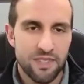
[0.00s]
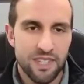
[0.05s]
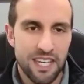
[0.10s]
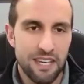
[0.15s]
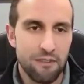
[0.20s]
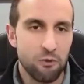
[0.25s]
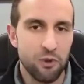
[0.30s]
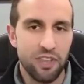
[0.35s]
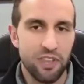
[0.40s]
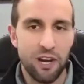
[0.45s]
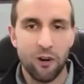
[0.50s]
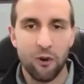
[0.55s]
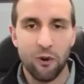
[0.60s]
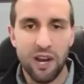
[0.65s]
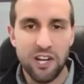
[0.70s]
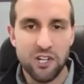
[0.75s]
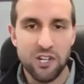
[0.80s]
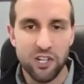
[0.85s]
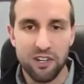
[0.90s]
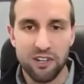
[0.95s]
Even with
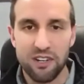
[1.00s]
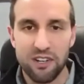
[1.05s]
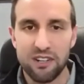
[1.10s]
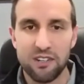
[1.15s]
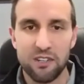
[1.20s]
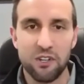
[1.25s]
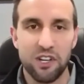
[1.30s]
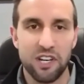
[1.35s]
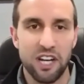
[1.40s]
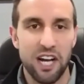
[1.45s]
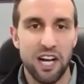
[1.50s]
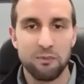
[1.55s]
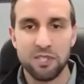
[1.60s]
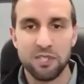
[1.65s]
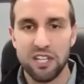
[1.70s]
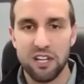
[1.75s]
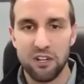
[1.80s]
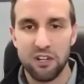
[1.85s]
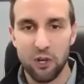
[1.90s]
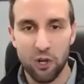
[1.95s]
aeration, you can
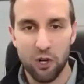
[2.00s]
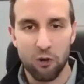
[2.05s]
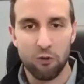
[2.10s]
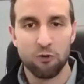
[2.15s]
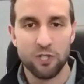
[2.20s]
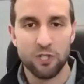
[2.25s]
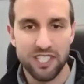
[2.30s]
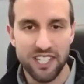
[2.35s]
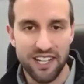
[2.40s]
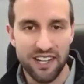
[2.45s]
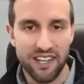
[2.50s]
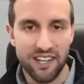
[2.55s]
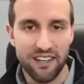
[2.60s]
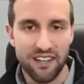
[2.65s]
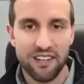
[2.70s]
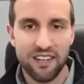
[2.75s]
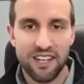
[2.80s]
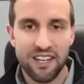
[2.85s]
upsell to overseeding.